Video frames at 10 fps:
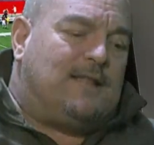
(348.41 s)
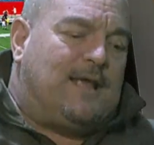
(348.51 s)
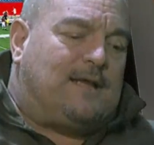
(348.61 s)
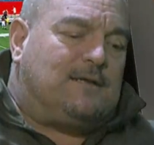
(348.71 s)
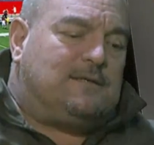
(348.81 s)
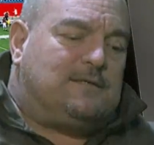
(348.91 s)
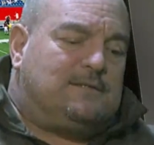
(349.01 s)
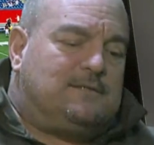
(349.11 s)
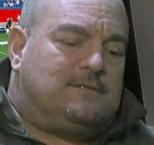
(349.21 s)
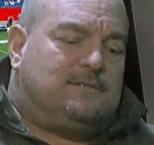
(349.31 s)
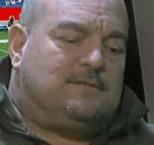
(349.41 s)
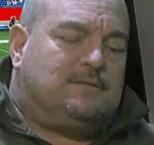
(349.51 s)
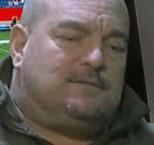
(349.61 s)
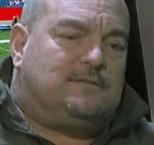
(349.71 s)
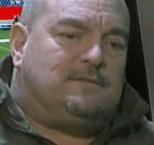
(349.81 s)
like,
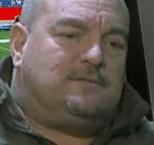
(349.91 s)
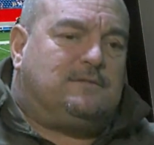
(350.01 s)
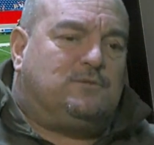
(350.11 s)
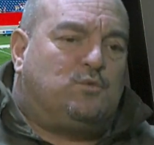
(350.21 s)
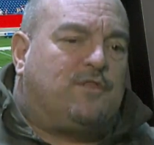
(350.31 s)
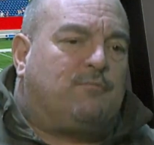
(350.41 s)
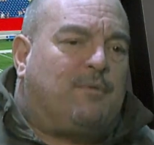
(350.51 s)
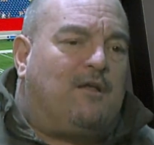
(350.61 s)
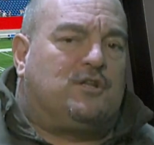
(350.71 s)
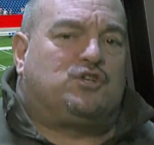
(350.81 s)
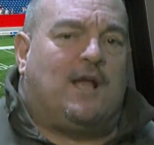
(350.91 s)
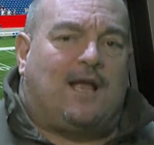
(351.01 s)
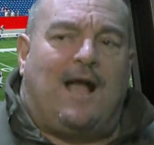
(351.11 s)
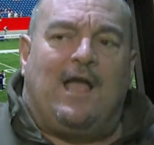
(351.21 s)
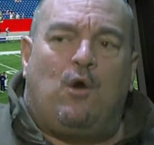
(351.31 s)
with Belichick,
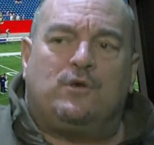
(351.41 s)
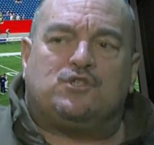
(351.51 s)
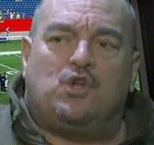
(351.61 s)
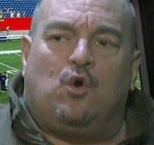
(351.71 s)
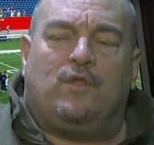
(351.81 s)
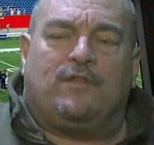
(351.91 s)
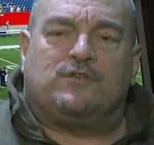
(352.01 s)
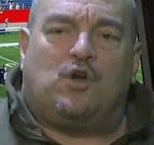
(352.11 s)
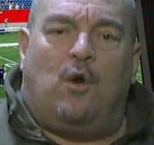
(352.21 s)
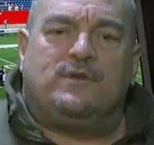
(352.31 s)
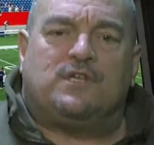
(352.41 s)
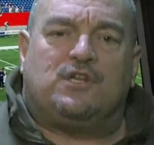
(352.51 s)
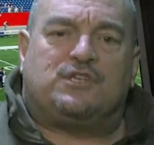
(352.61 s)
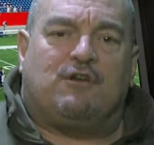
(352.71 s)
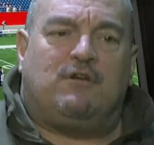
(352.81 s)
I always know that there's always an
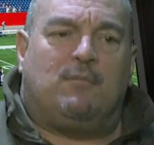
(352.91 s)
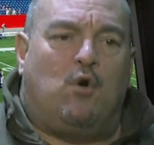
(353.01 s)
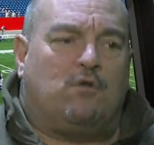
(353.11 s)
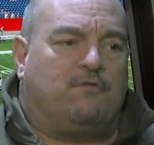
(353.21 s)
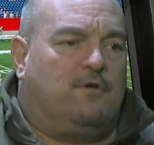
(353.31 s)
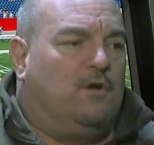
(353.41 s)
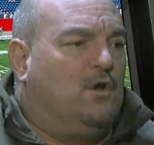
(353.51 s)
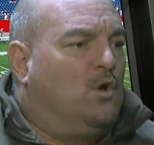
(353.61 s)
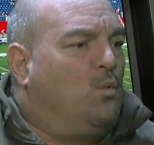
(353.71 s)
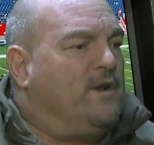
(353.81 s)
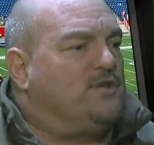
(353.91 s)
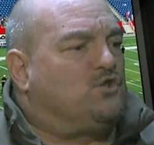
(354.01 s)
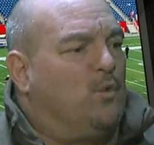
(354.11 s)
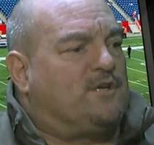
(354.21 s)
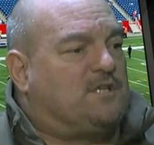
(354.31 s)
ulterior motive when he's
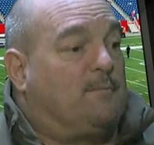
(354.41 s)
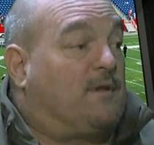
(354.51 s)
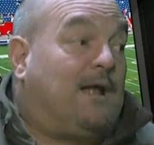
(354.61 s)
doing something.